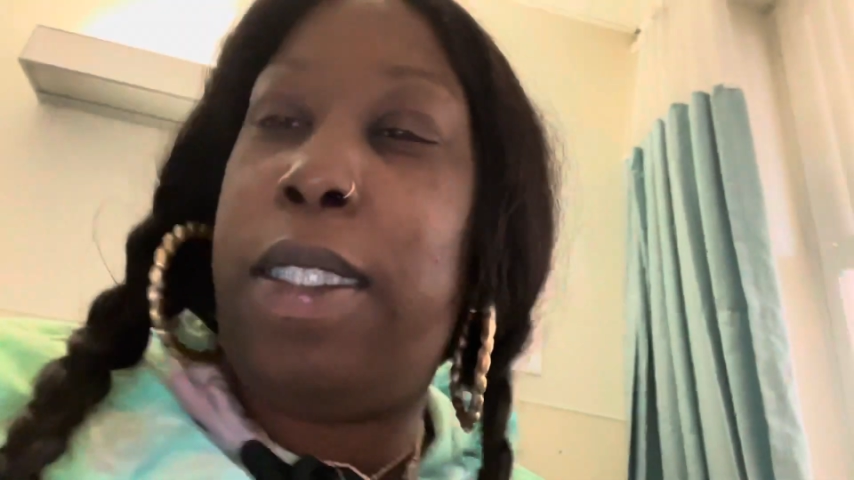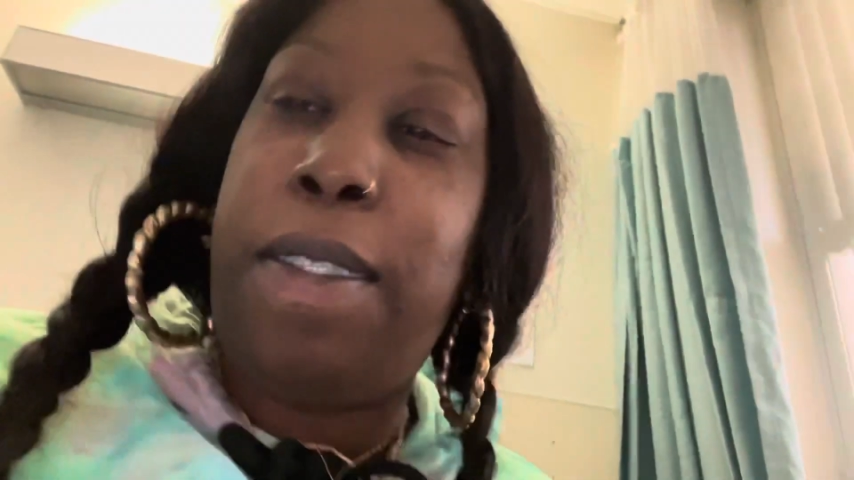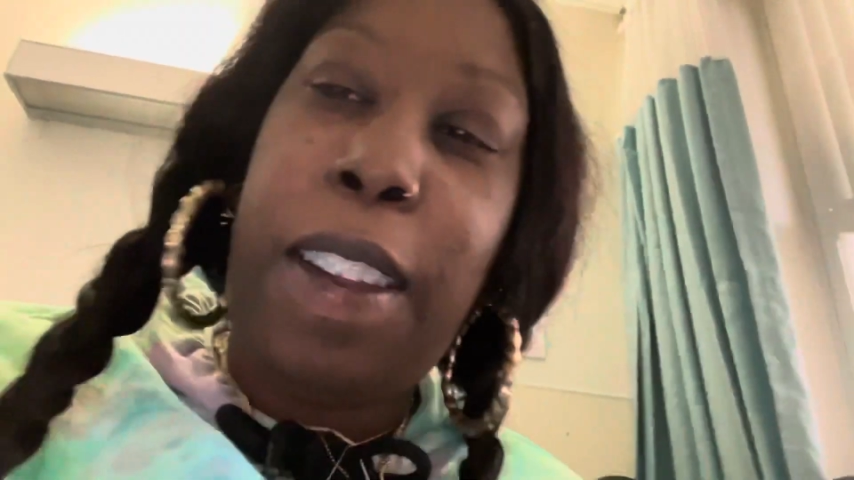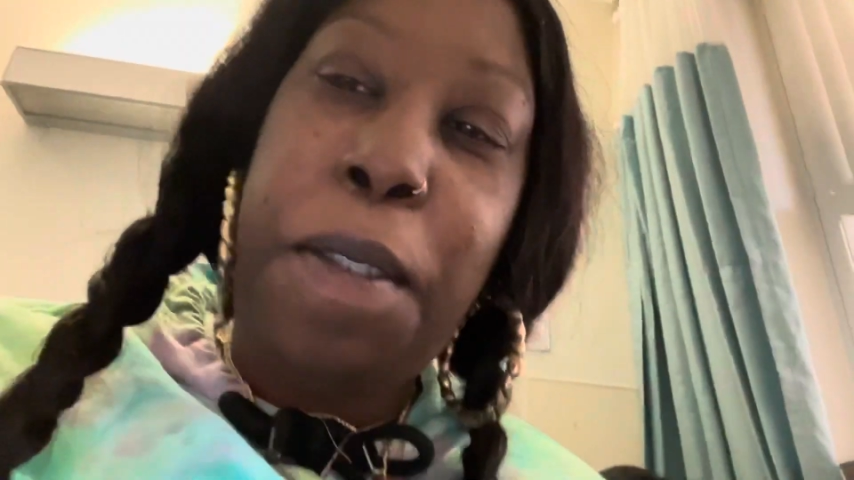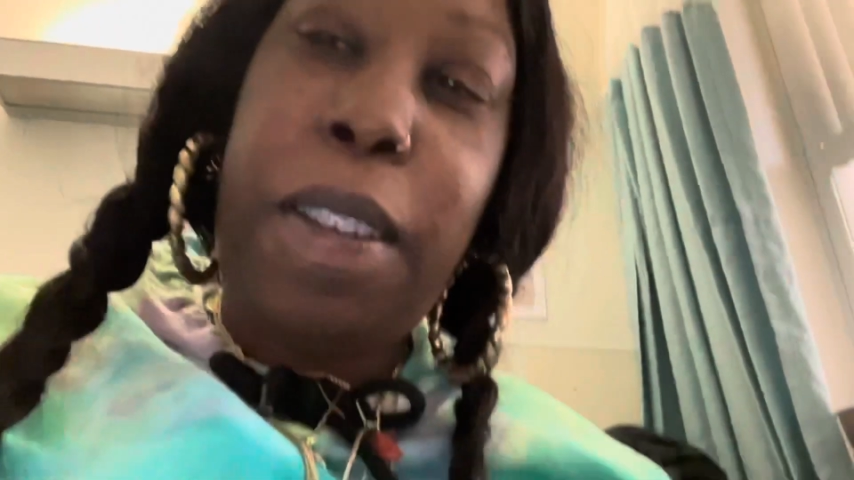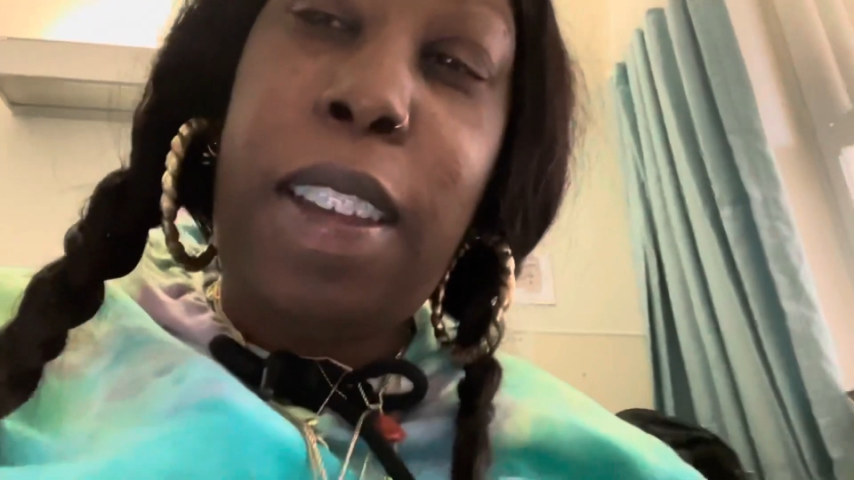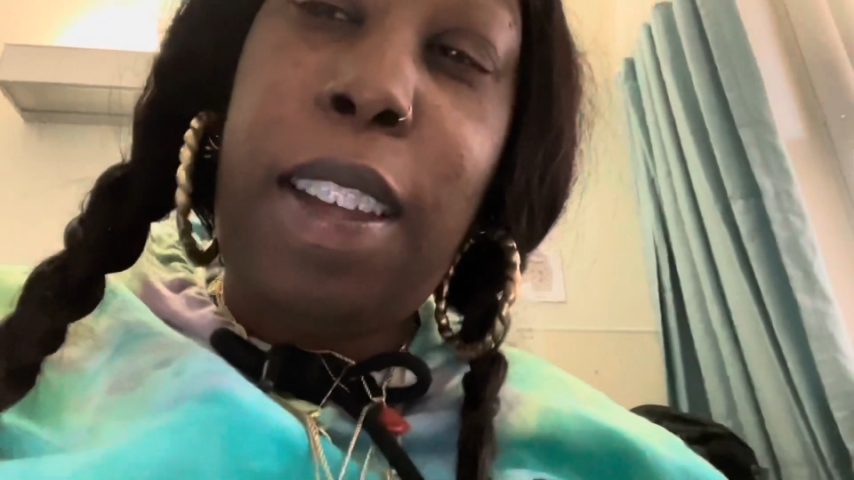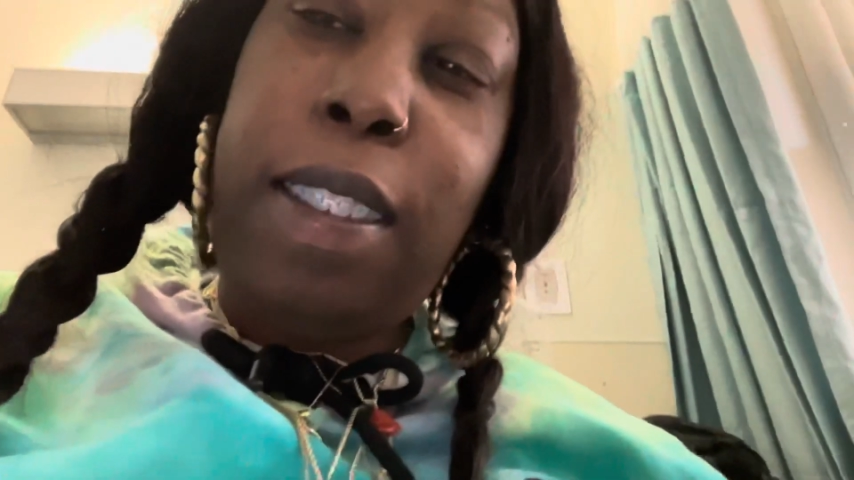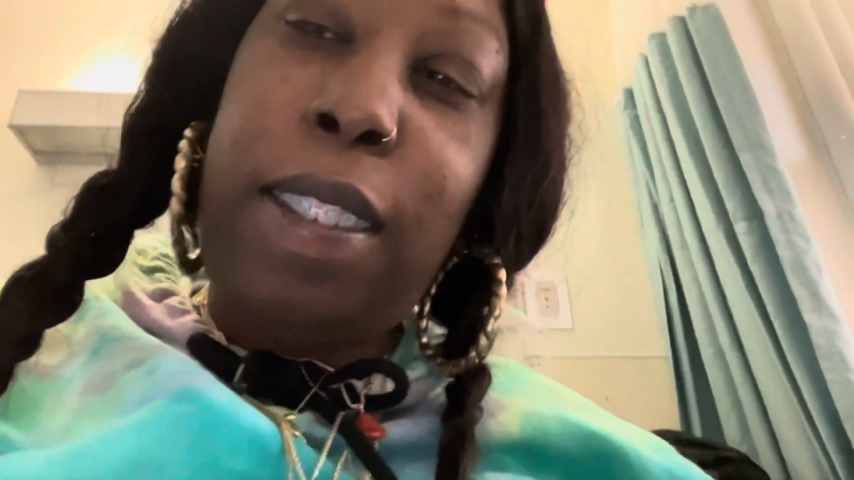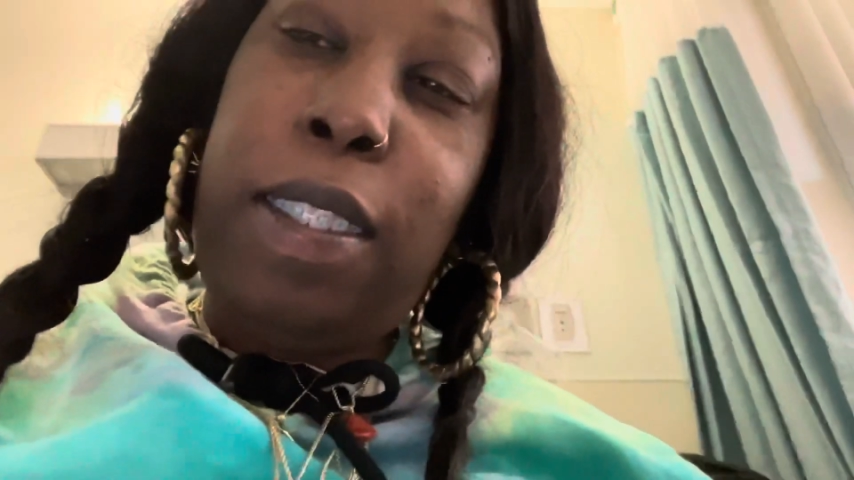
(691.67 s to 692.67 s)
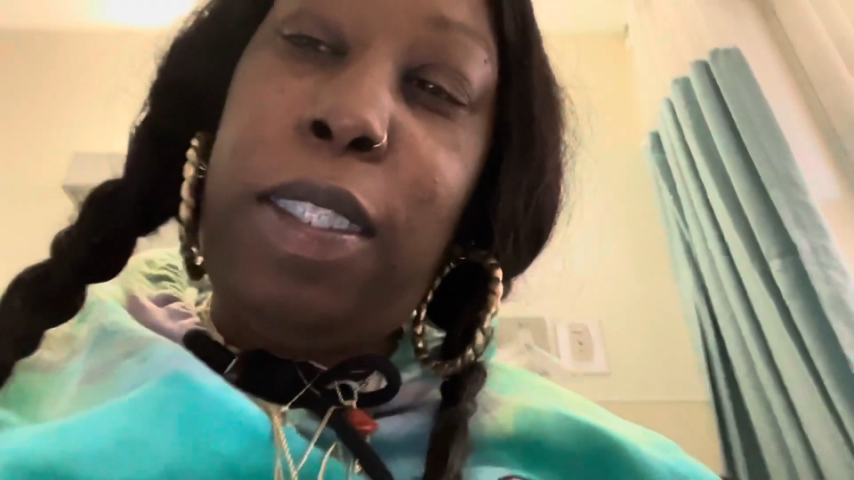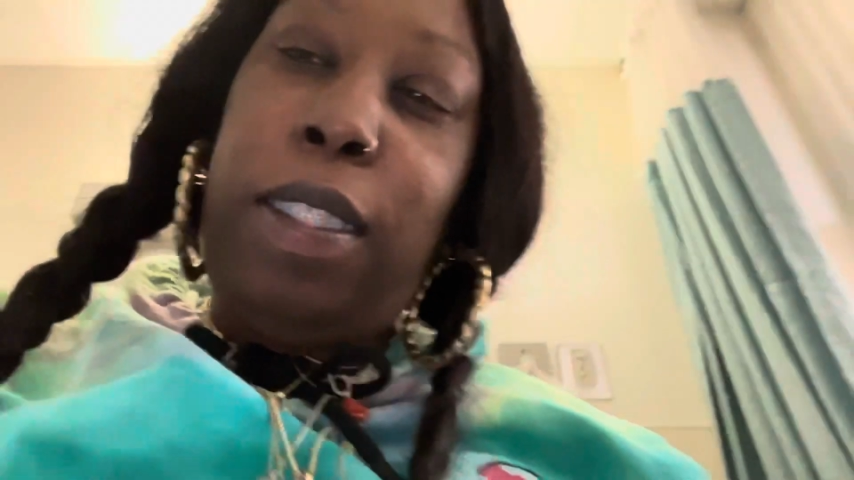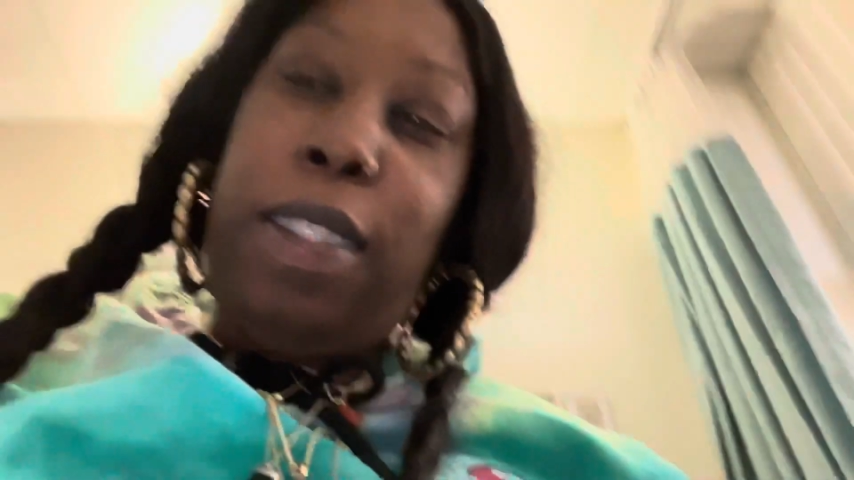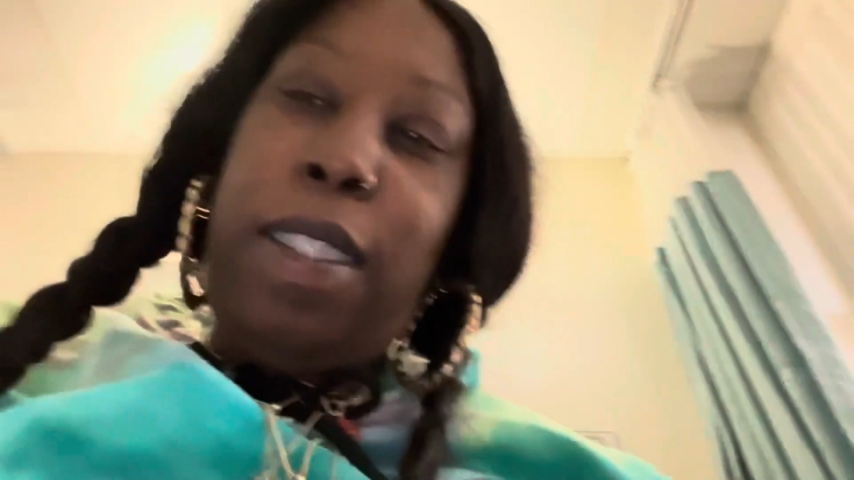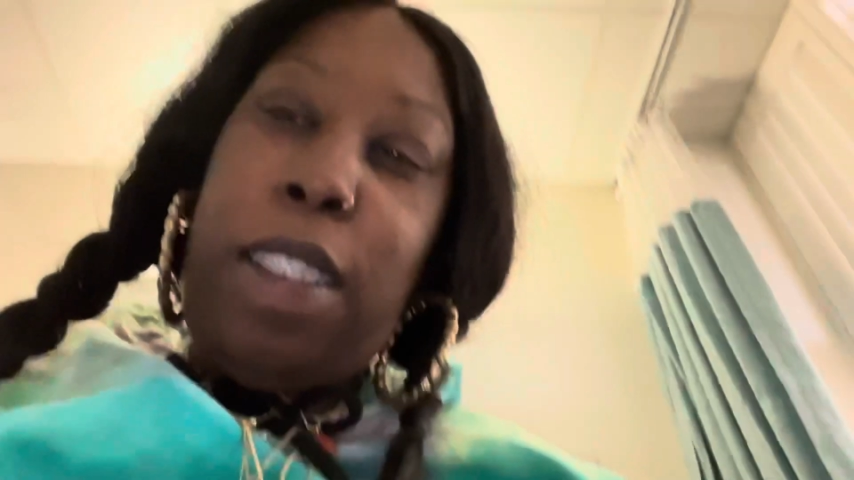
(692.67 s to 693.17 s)
whatever that
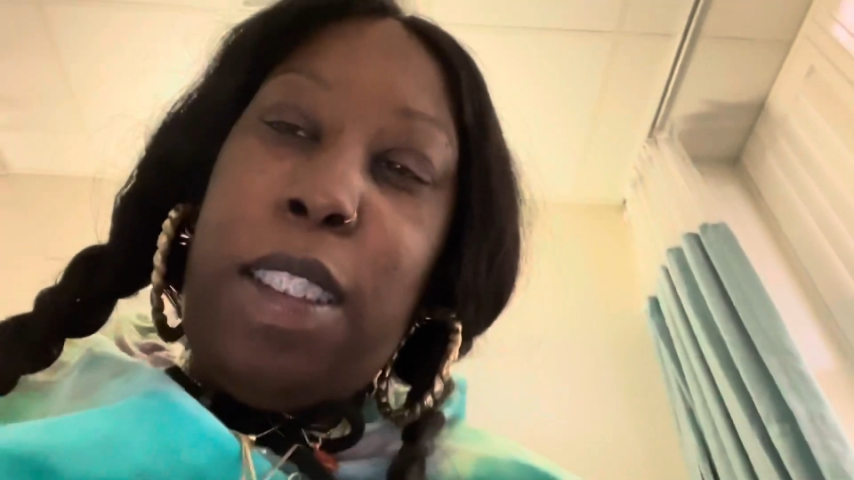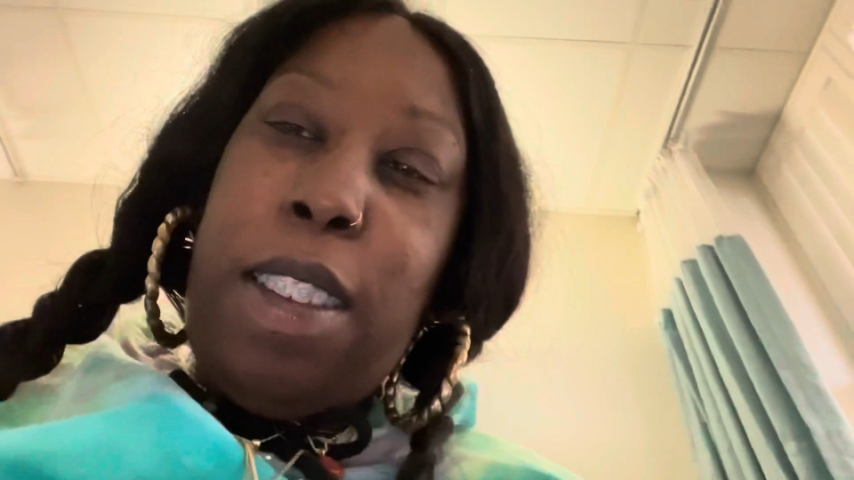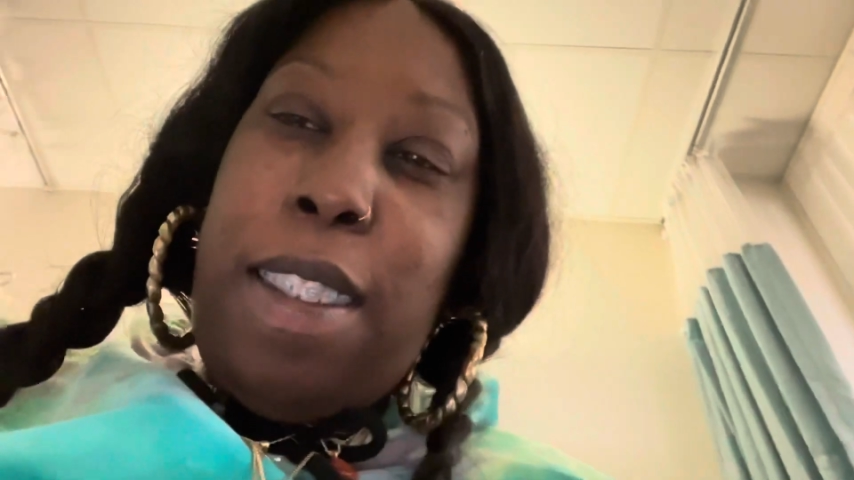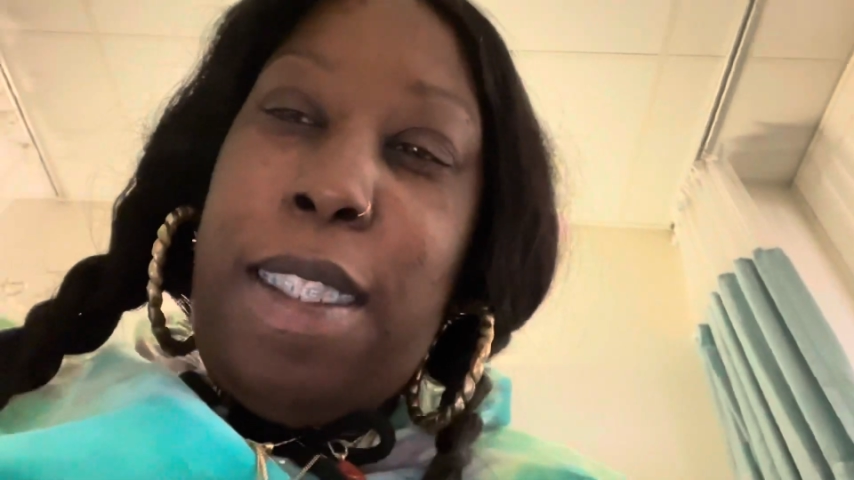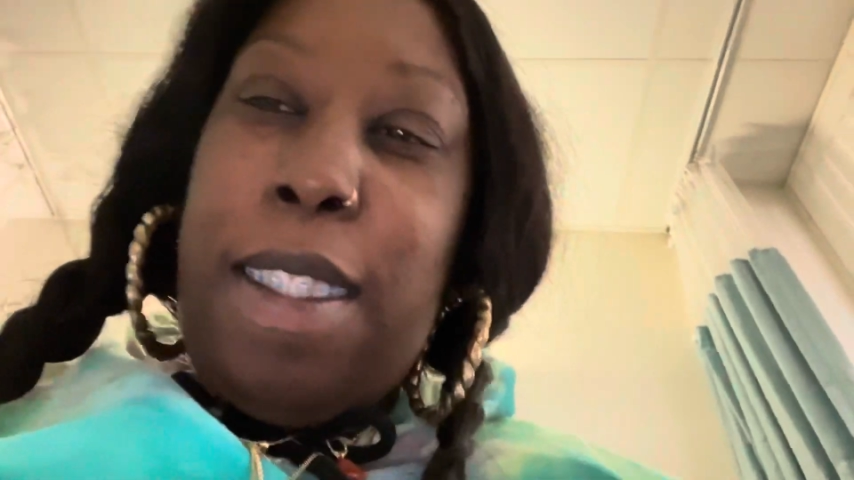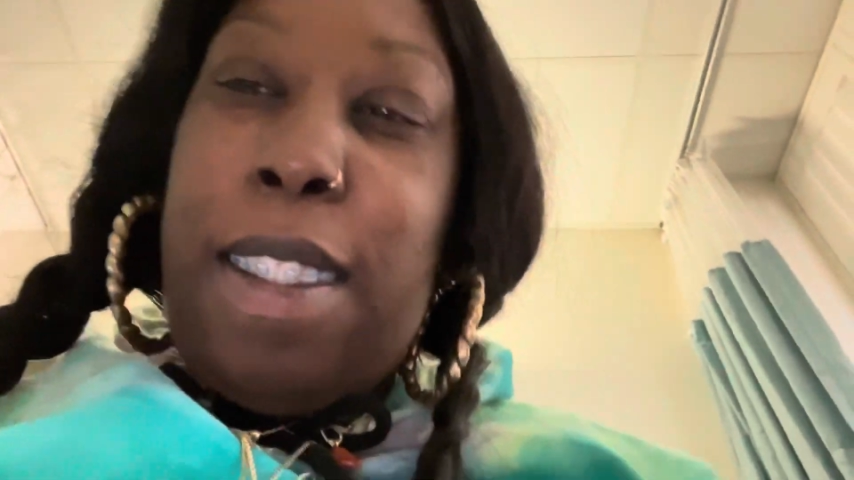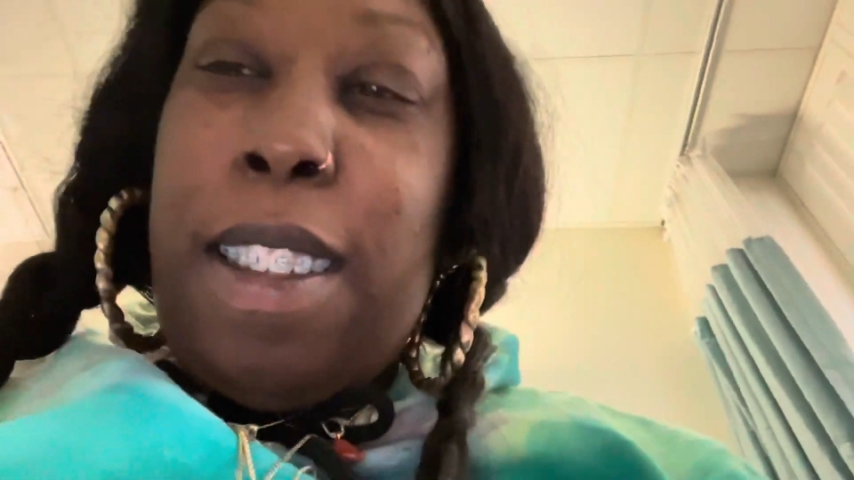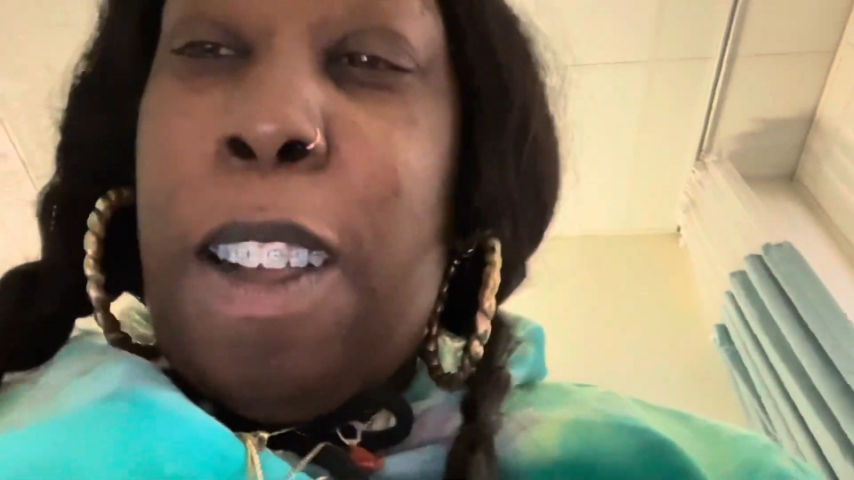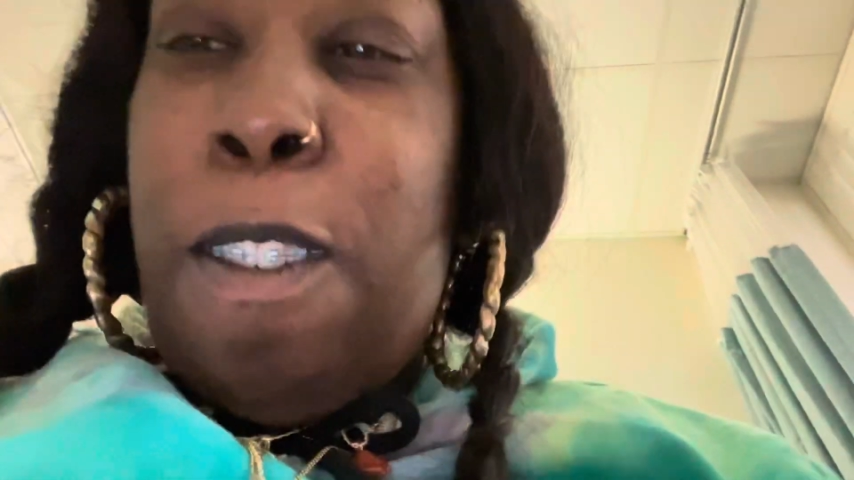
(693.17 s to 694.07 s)
is. I